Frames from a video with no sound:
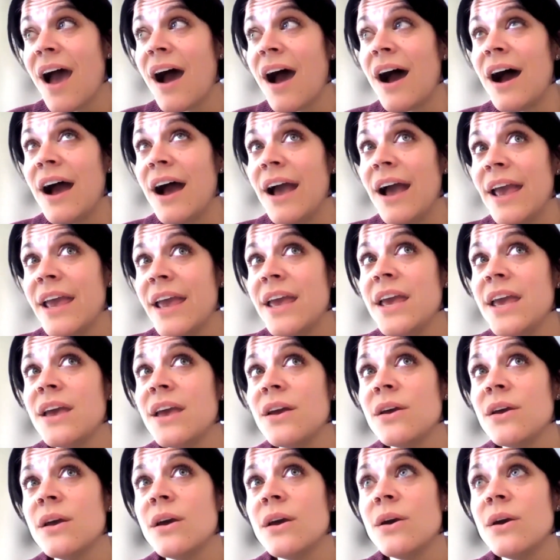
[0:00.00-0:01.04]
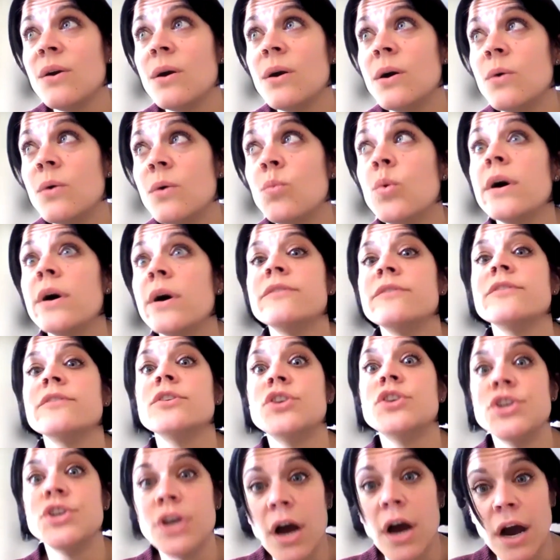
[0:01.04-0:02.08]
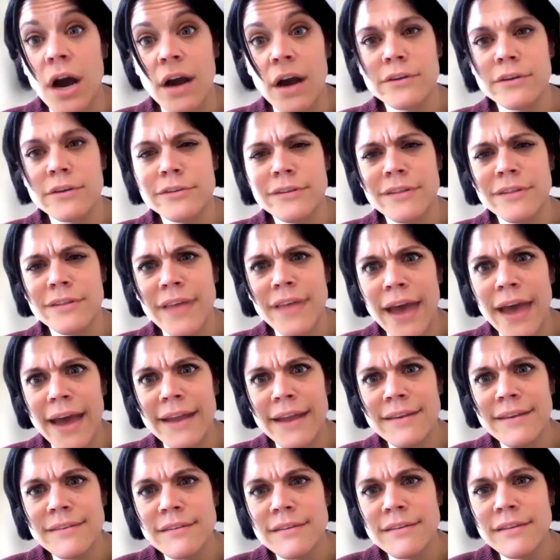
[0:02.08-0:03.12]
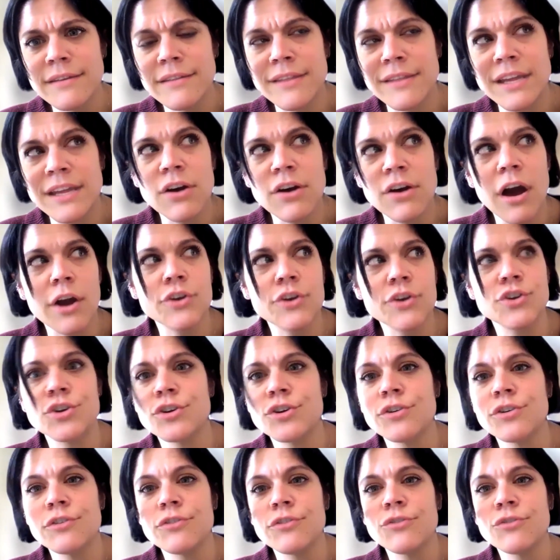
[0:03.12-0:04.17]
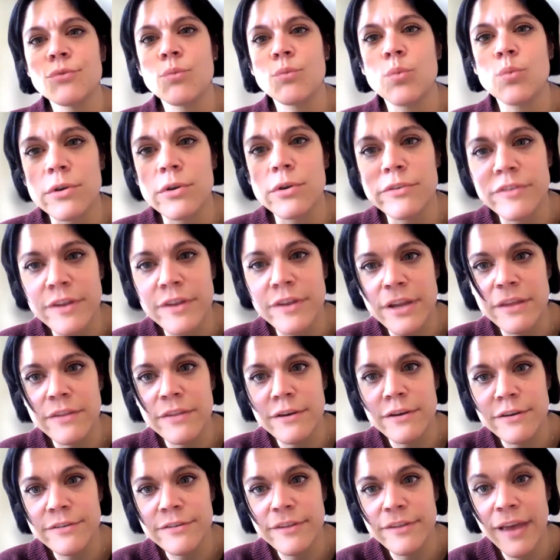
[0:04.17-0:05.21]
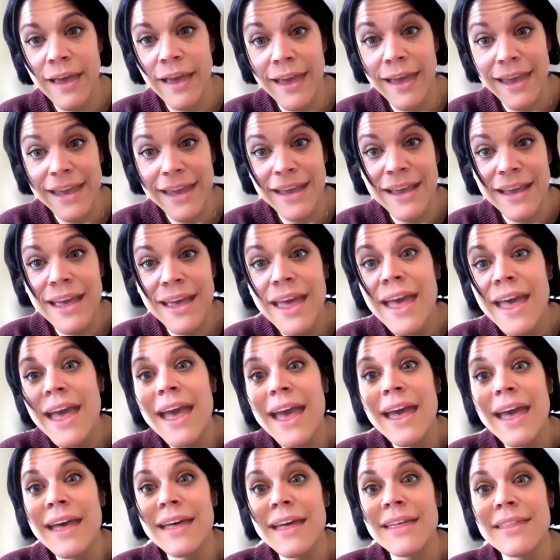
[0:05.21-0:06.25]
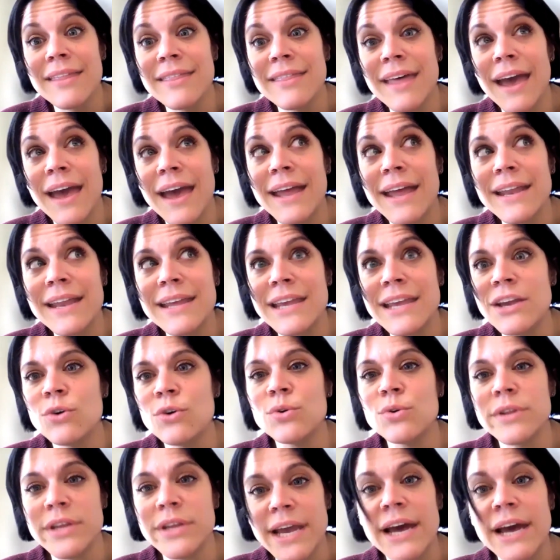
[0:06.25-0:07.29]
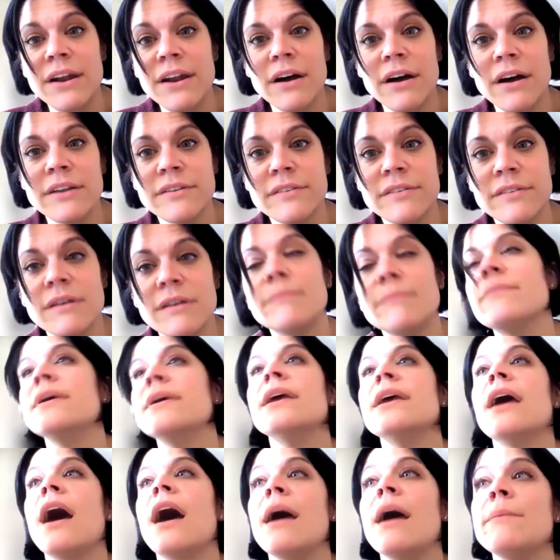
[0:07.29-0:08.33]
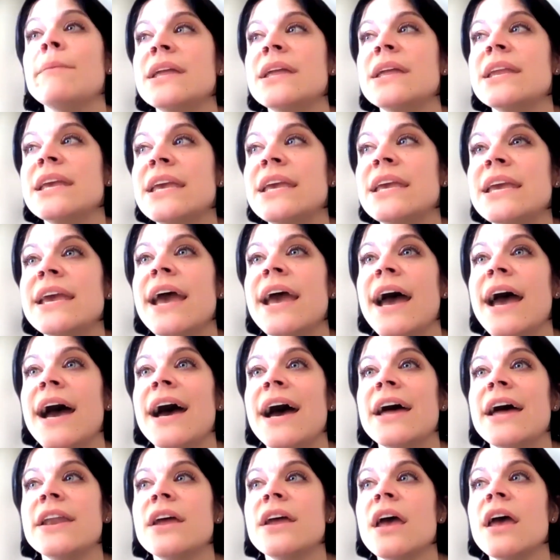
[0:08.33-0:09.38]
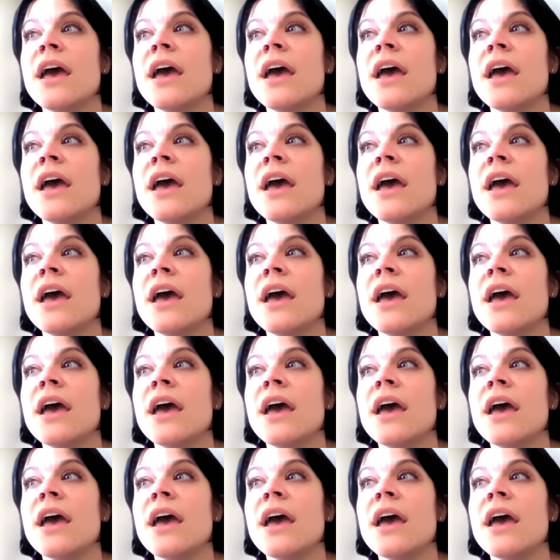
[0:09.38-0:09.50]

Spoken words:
I was shocked that the doctors were sitting there saying that he only had autism. I mean, he had